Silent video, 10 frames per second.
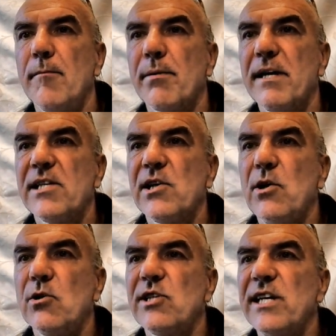Police
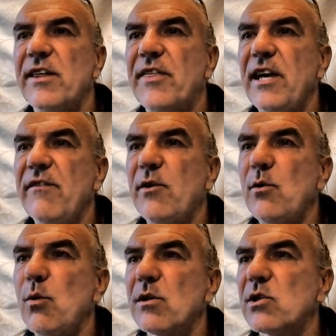are hunting a thief
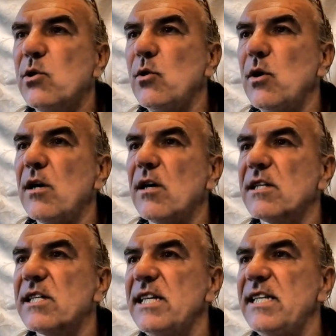who was caught on
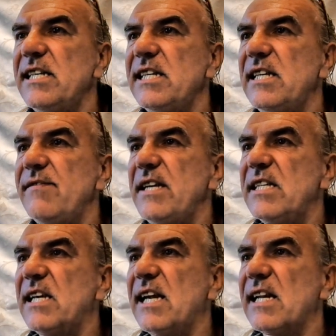CCTV
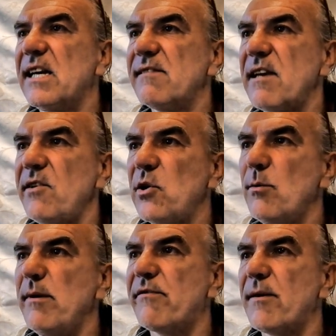stealing life-saving
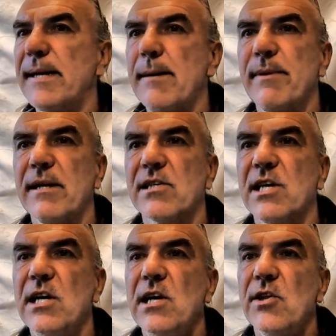equipment from an ambulance.
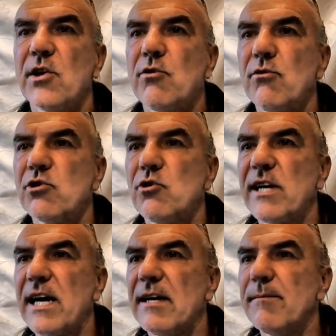The crook
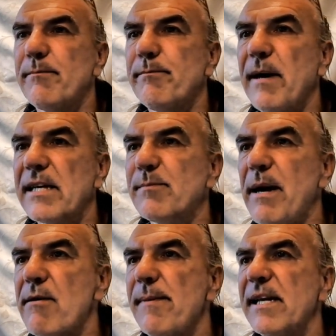struck as
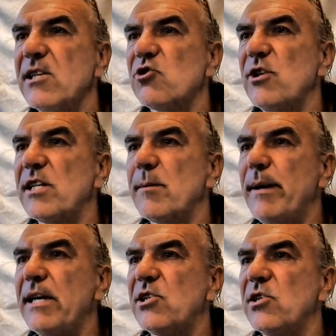paramedics treated a
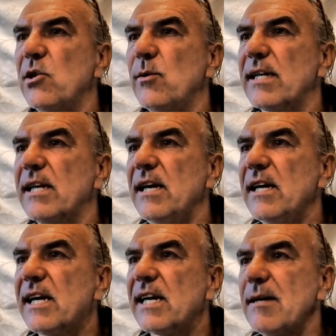patient who had
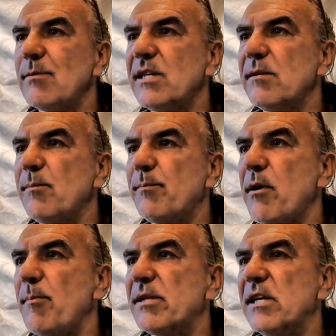collapsed in the
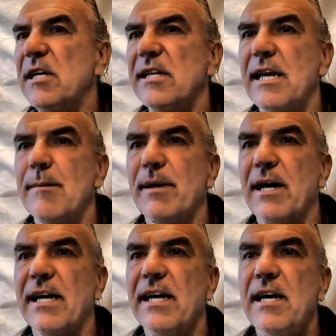property
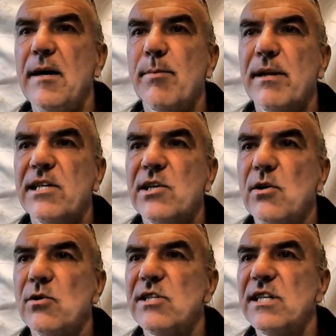nearby. Police
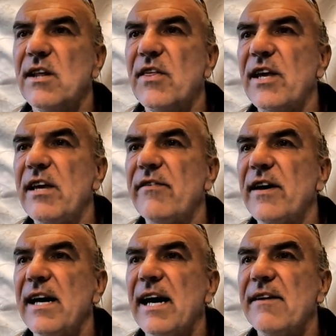are hunting the
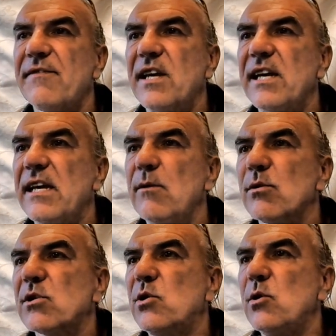thief after he
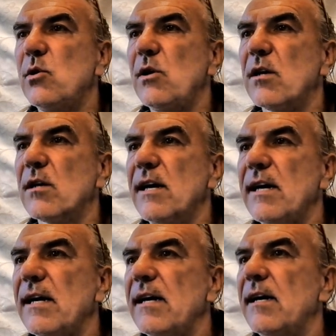was caught on
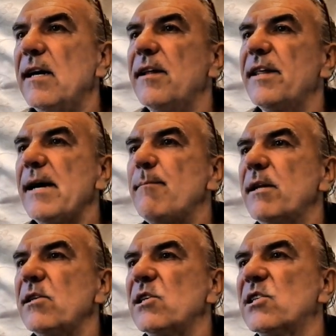the
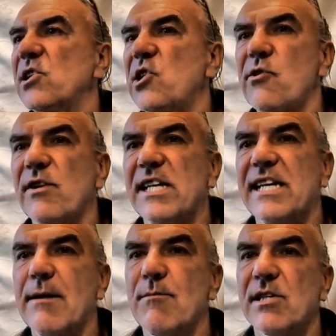ambulance's security
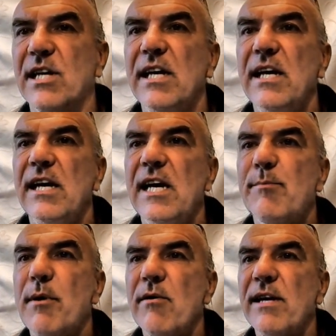cameras. He
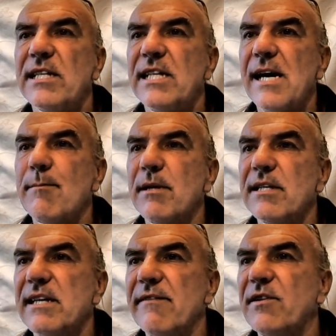broke into the
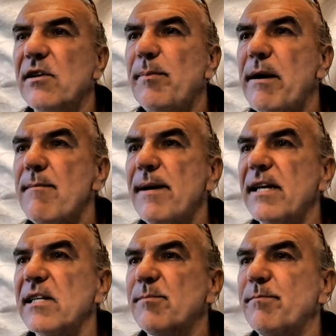ambulance after a
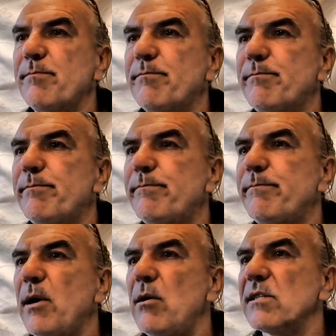paramedics
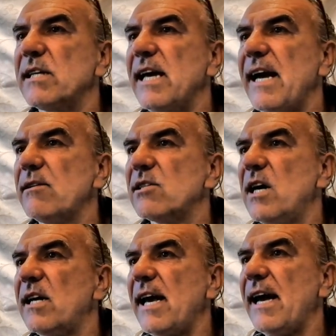parked it
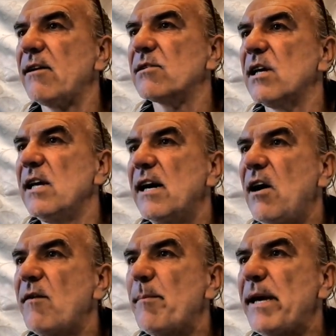outside a house
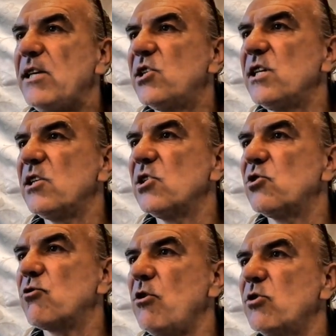of a patient in
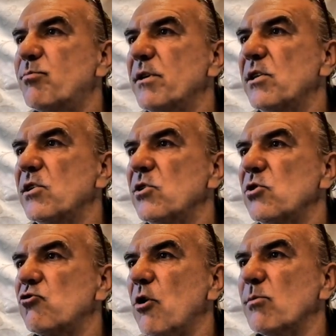Shrewsbury,
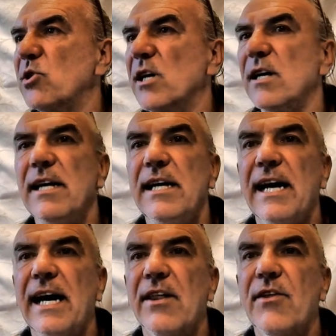Shropshire,
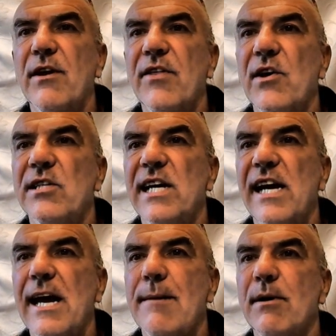at 3:30
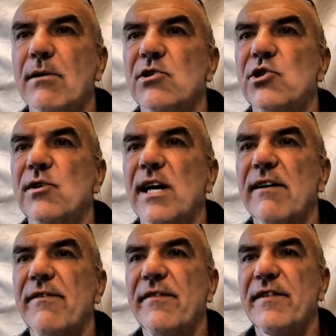a.m. on
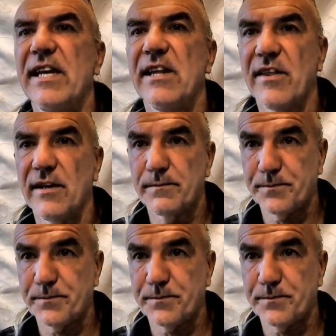July 15th.